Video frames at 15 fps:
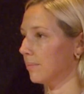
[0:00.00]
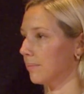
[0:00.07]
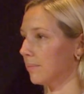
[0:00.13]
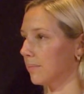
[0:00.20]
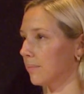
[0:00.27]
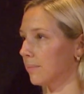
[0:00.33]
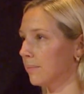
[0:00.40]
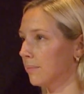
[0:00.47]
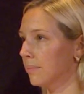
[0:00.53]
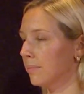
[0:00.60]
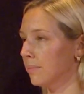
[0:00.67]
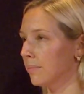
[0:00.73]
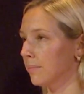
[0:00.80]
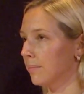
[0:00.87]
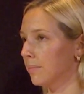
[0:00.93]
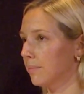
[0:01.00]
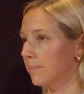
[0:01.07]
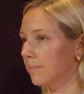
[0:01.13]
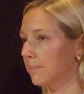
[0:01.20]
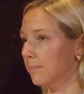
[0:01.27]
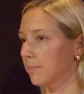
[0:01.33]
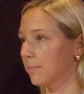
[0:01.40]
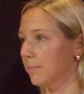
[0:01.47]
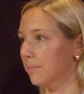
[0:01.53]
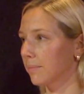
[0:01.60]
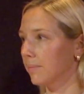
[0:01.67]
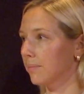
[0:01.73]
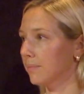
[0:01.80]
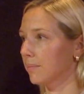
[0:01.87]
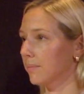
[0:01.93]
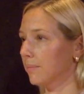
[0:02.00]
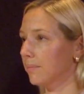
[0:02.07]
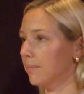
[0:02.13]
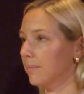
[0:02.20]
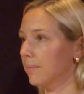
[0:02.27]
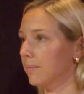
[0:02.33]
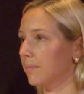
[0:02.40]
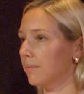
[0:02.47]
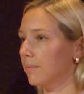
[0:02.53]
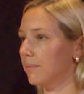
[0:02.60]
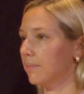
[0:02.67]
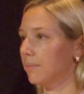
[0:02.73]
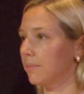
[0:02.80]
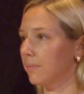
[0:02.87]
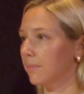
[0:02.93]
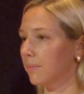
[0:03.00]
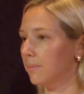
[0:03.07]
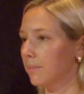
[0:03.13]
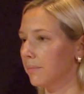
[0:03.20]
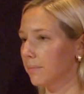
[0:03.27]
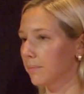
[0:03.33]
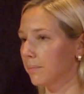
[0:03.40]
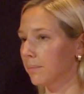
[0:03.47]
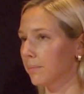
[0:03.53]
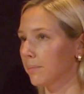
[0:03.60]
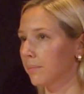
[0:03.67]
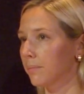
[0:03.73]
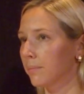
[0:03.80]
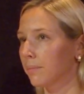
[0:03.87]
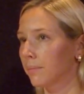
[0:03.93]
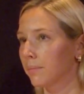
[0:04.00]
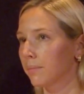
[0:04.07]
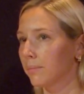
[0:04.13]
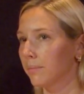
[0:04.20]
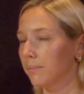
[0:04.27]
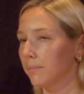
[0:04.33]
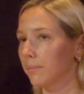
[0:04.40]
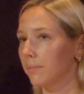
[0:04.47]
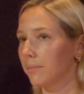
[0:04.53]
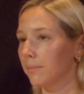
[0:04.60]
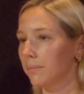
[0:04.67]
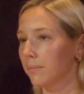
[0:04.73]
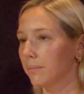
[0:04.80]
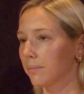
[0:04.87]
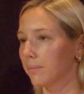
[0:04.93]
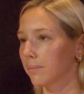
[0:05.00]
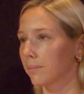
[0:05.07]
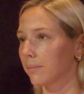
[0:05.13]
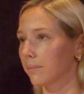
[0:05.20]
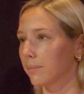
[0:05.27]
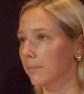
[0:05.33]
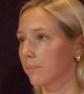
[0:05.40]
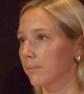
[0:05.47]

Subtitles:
This person isn't speaking.